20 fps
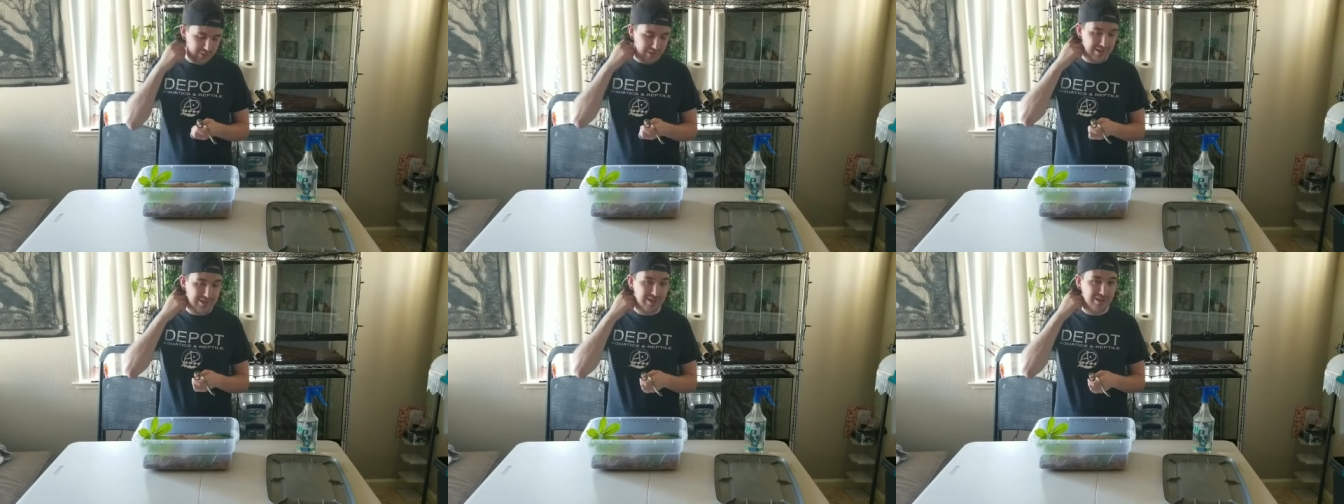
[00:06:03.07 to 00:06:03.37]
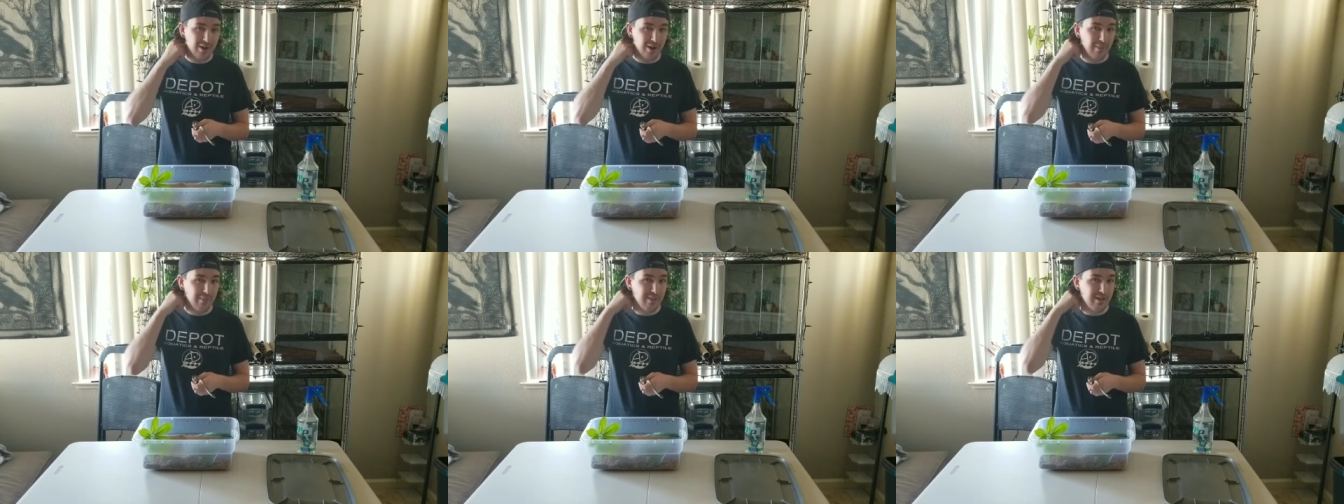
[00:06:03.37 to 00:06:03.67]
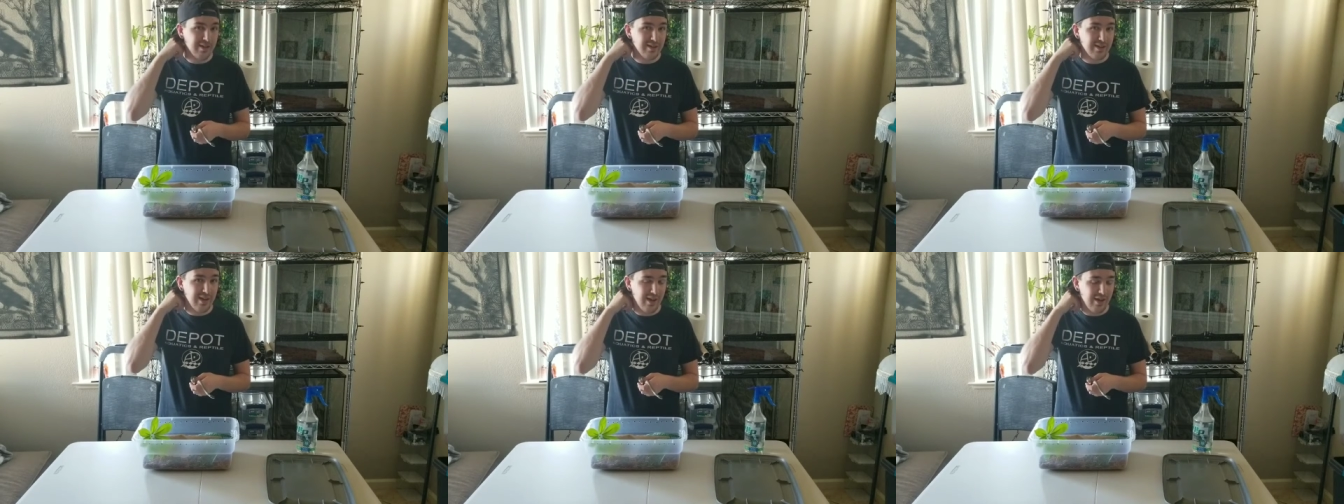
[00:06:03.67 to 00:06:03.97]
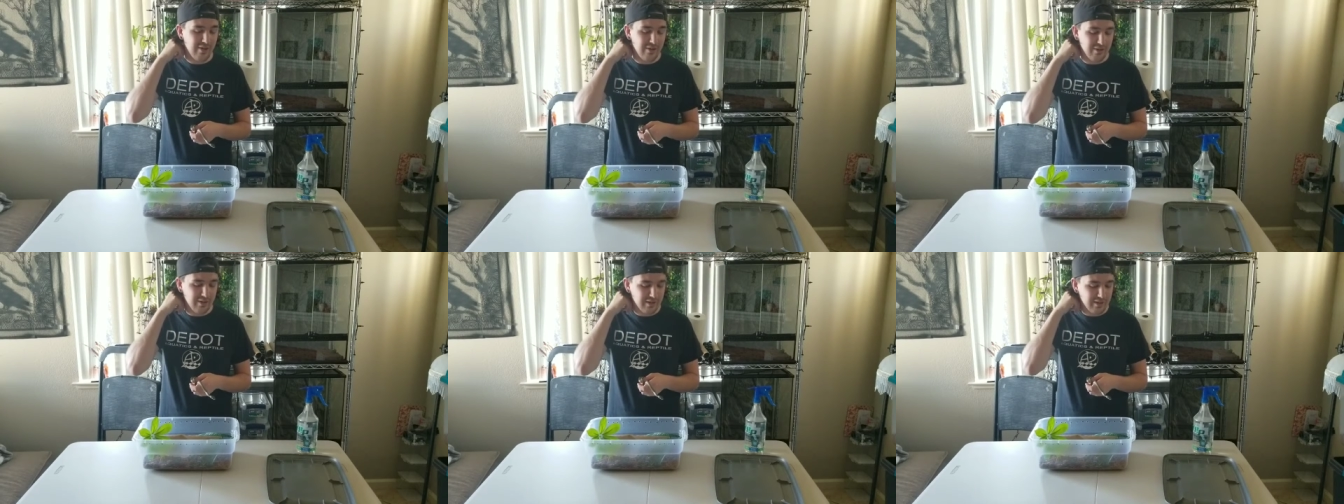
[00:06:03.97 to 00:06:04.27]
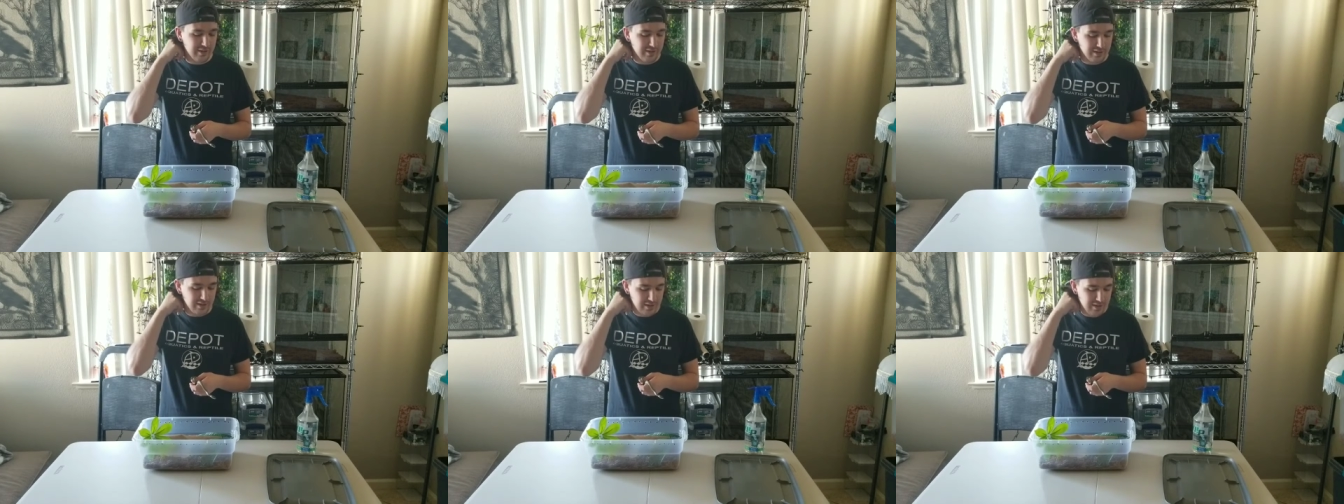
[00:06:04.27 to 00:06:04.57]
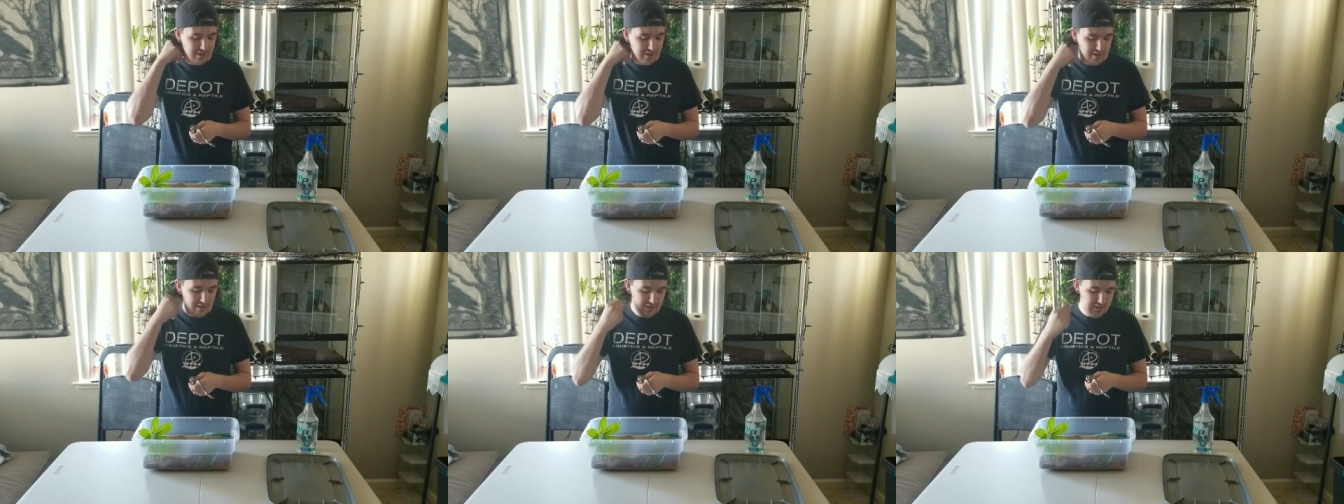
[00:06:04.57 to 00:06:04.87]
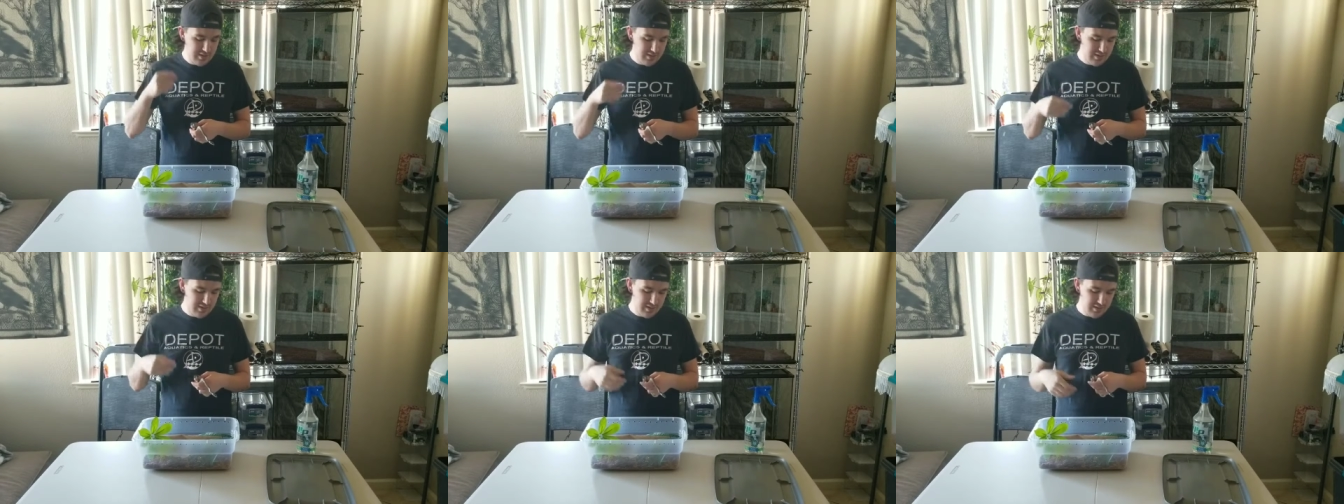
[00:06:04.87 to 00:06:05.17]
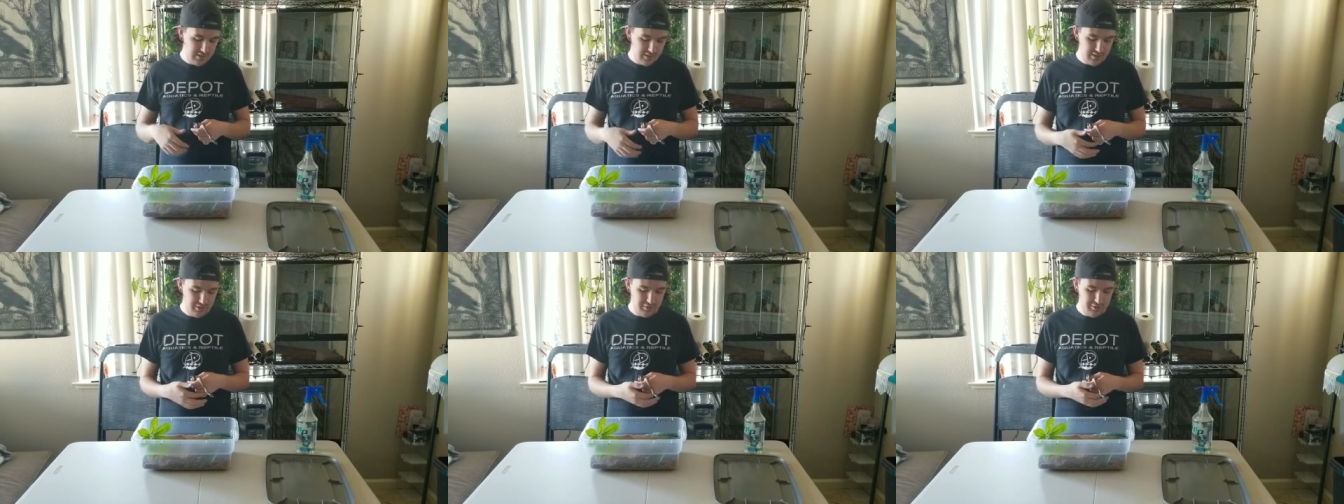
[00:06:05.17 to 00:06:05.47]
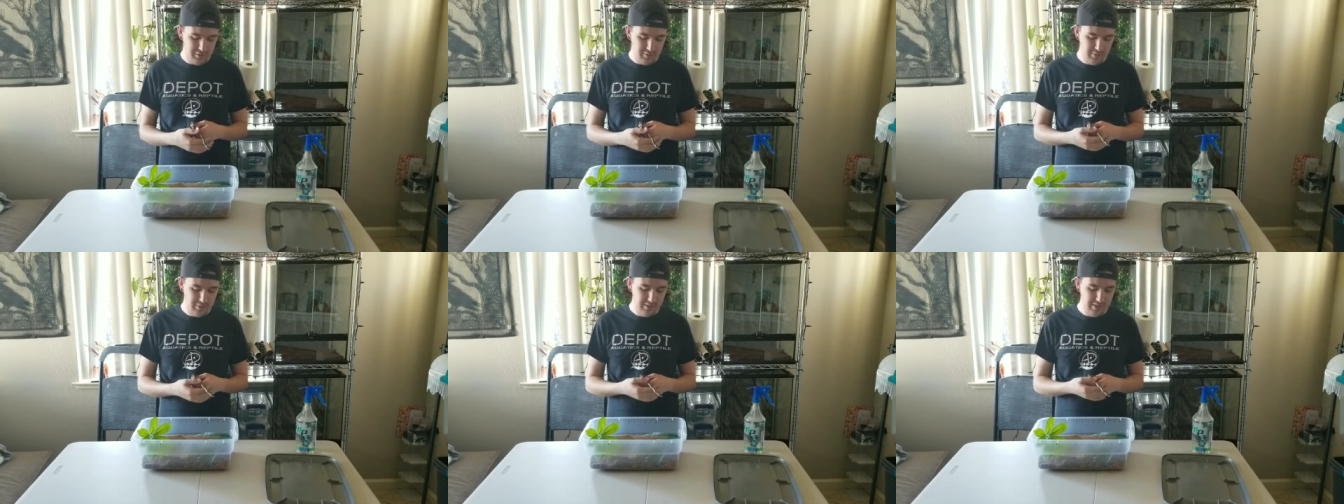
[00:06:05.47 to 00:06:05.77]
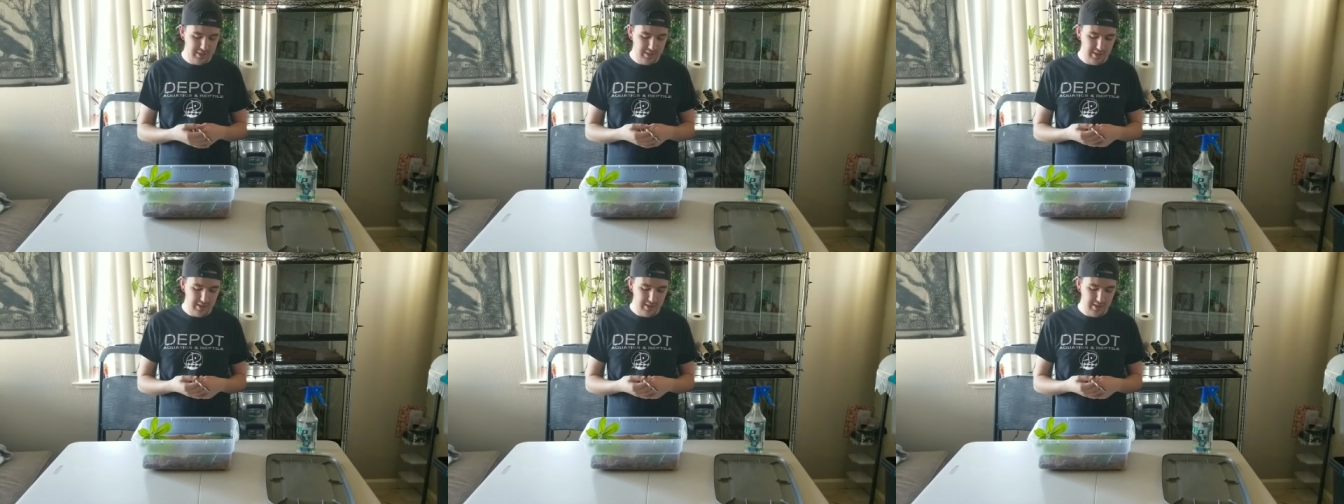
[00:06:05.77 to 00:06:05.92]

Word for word: we can calm that down and get her to be